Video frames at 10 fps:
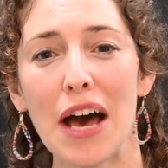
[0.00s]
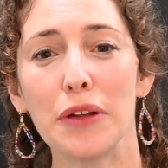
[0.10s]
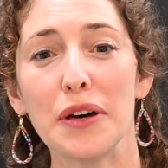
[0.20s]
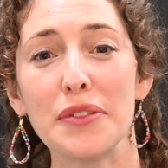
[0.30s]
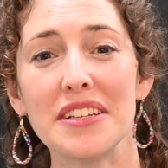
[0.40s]

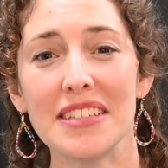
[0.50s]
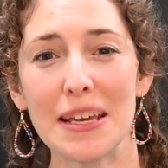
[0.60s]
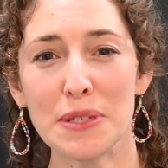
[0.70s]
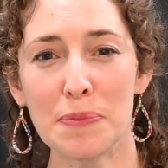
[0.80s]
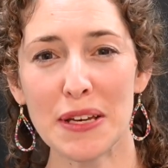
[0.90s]
download the
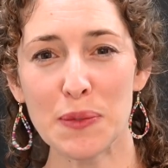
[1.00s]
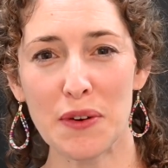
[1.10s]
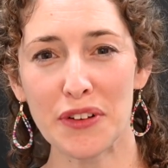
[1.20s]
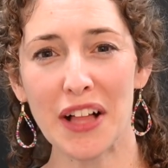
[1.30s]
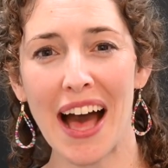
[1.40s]
Teams by
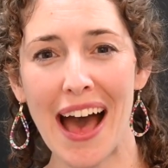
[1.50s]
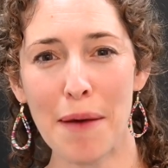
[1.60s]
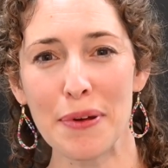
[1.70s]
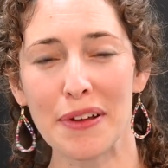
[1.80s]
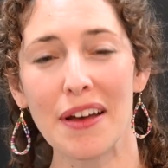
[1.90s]
Swivl
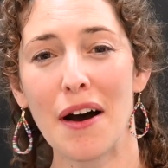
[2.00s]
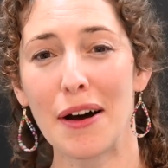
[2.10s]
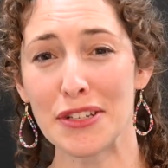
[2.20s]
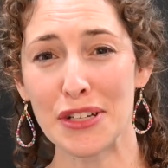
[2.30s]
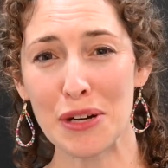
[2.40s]
app
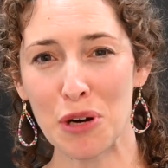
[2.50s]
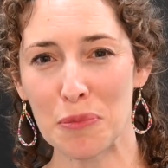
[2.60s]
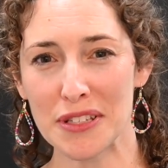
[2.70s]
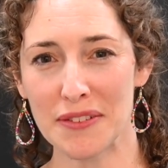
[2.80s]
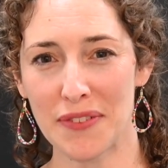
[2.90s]
onto your
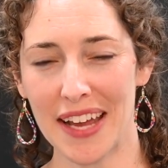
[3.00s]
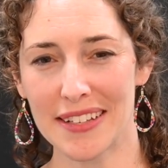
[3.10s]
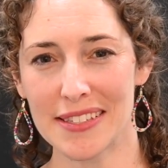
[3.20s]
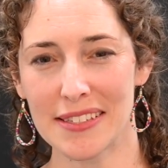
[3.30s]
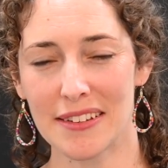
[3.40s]
mobile
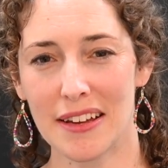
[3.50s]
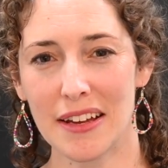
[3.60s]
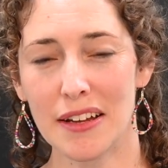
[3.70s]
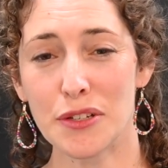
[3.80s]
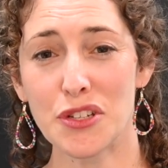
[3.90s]
device.
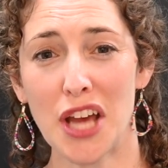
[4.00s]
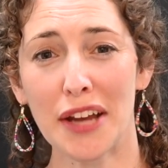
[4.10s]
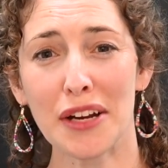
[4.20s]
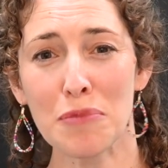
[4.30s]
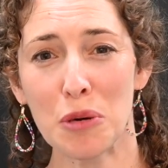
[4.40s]
To
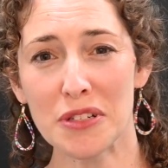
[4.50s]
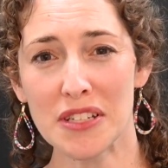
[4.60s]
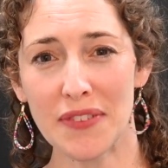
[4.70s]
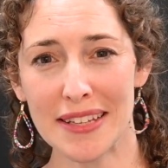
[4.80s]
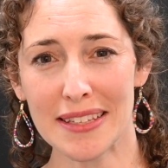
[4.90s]
check your mobile
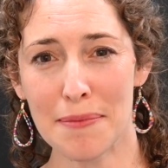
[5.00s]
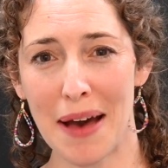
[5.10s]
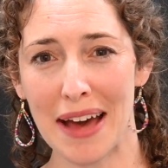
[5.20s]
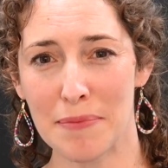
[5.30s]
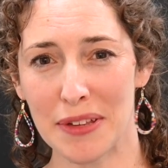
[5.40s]
device
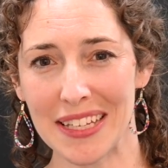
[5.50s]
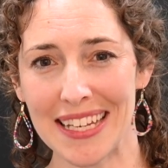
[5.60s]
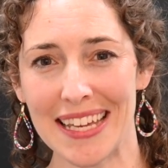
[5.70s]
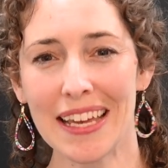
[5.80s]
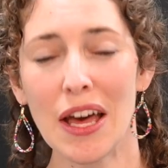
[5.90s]

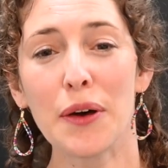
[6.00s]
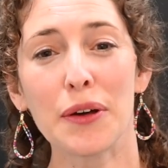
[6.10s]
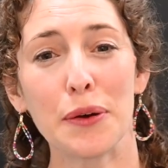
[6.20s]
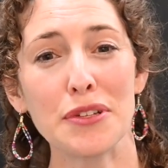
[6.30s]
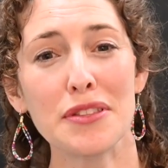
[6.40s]
compatibility,
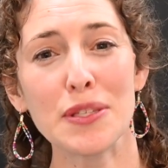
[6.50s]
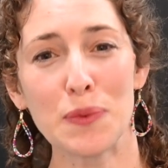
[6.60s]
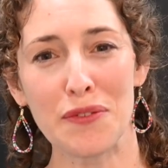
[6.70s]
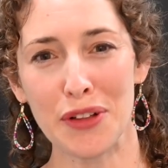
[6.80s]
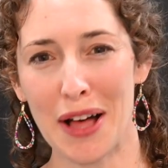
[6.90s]
go to the
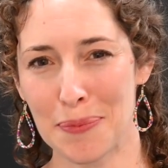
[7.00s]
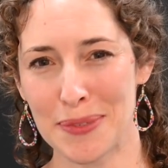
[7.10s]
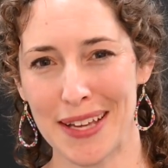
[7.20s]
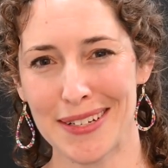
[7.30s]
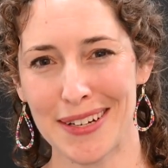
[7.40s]
Swivl Help
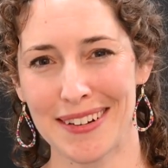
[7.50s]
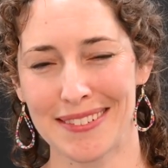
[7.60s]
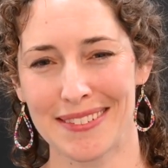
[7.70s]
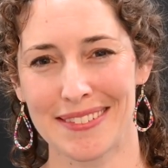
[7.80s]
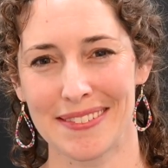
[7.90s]
Center.
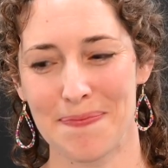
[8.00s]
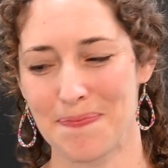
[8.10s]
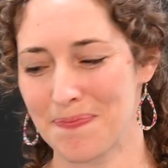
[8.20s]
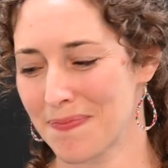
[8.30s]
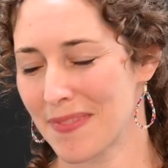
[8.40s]

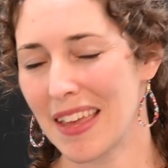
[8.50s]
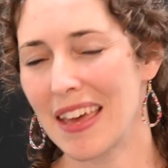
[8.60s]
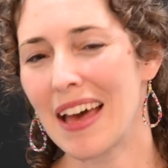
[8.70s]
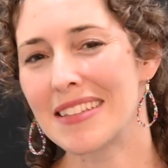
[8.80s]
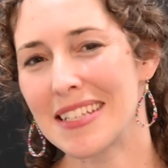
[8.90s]

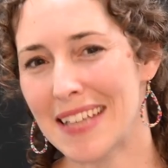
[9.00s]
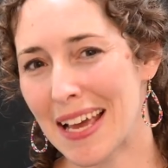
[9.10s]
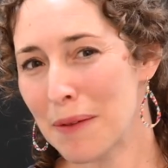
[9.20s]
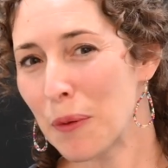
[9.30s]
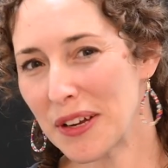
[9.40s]

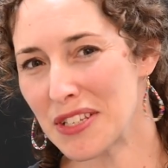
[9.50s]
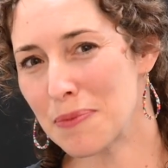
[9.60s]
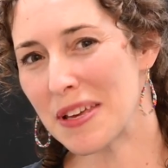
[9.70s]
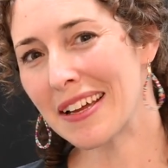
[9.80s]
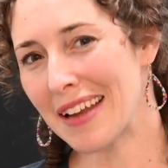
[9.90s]
Today I'm going to
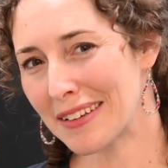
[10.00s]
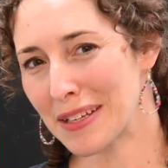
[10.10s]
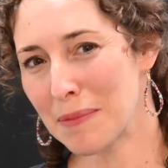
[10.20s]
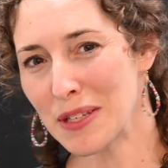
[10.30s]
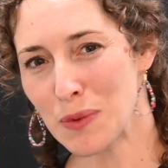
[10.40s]
be
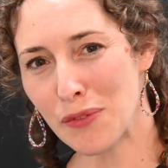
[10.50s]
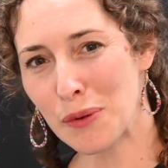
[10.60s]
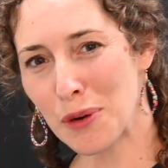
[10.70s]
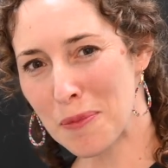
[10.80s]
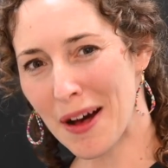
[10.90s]
connecting my
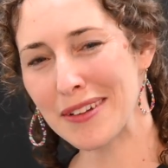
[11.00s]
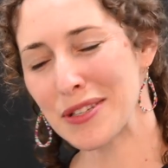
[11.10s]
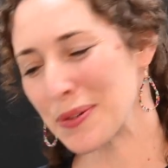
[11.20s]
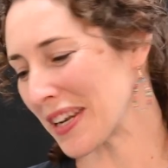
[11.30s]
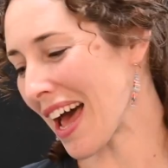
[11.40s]
Swivl robot
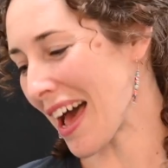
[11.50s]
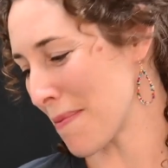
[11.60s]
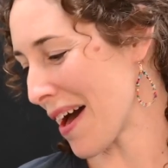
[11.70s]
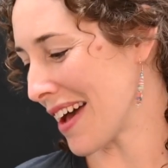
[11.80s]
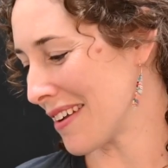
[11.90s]
to an
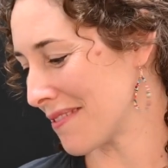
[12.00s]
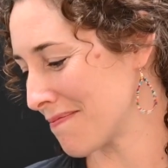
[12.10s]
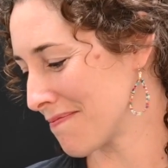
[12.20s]
iPad.